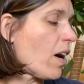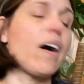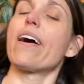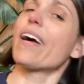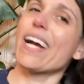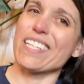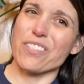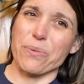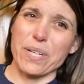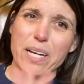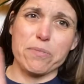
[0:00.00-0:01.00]
All right, so
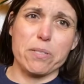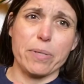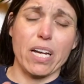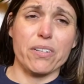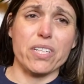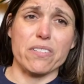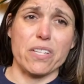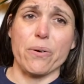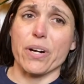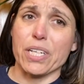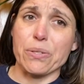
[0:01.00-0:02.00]
when it comes to begonias though,
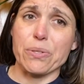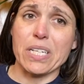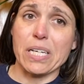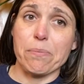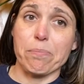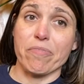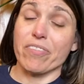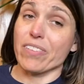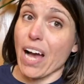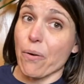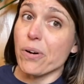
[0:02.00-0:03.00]
are you team
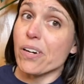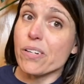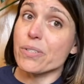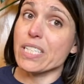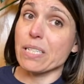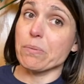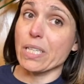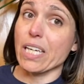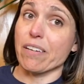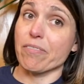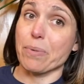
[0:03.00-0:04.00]
flower or team
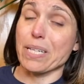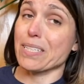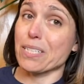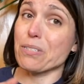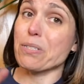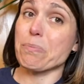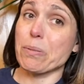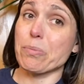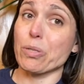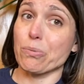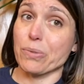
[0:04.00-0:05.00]
leaf? Because I know some
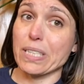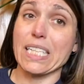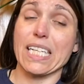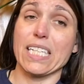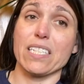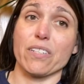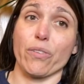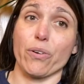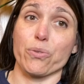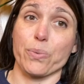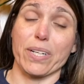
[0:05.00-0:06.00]
people are really into
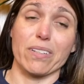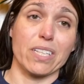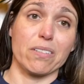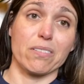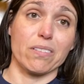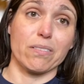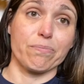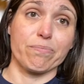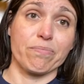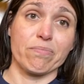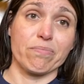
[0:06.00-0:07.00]
those weird little
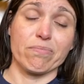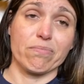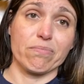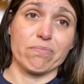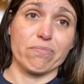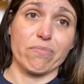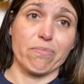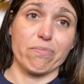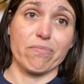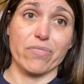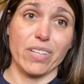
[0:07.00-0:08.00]

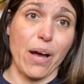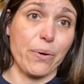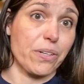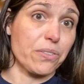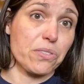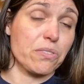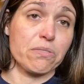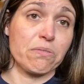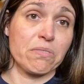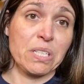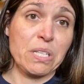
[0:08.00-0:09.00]
flowers.
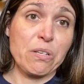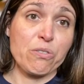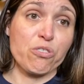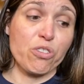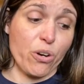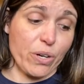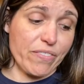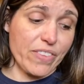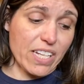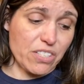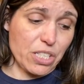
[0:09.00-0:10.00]
So if
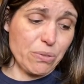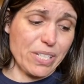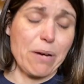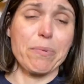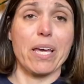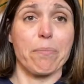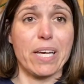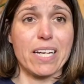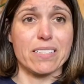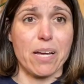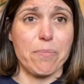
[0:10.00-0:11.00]
that's you, tell me,
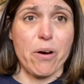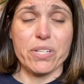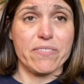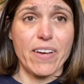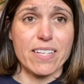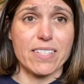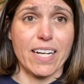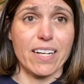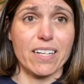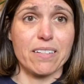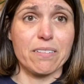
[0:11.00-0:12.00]
because I'm always
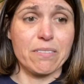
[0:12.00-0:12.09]
fascinated